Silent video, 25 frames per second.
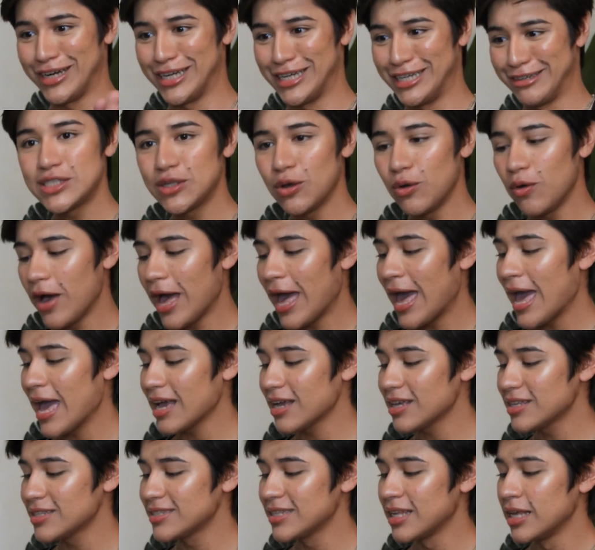
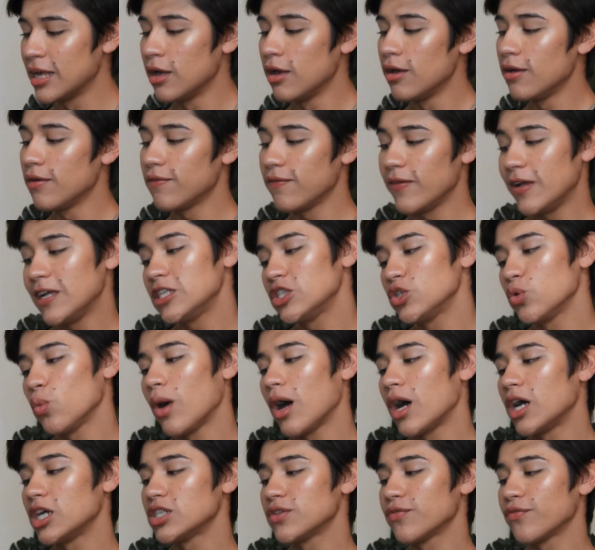PHisohex face
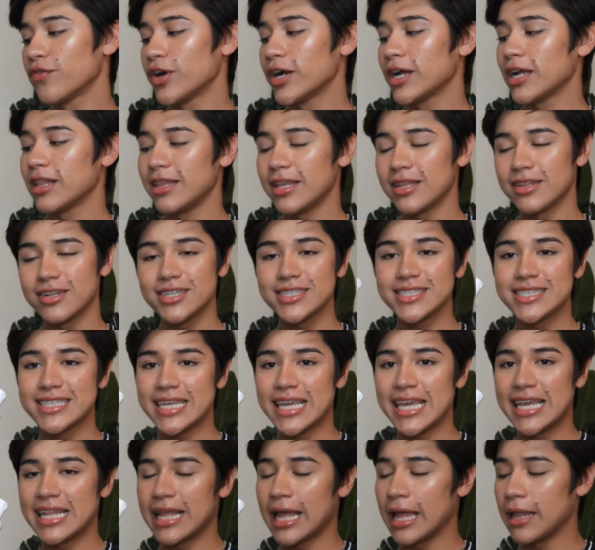wash for cleaner
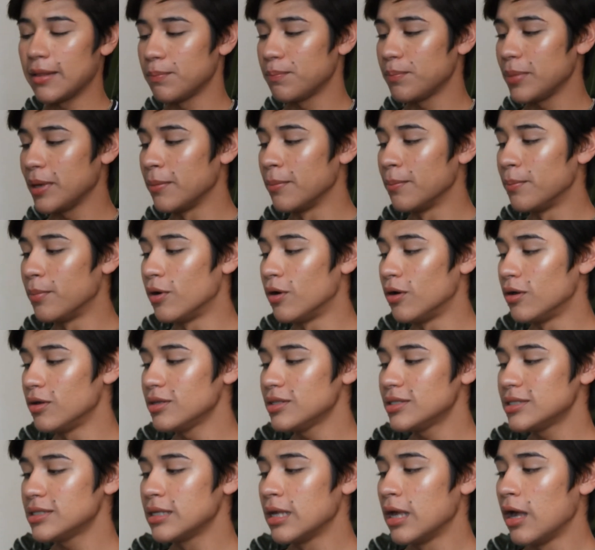skin and
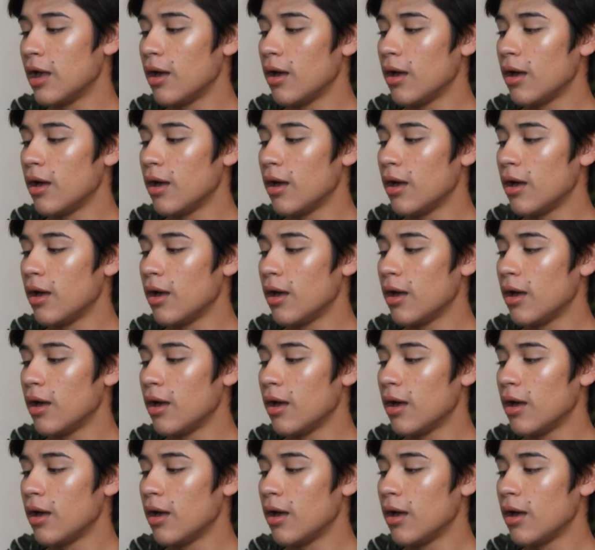pimples.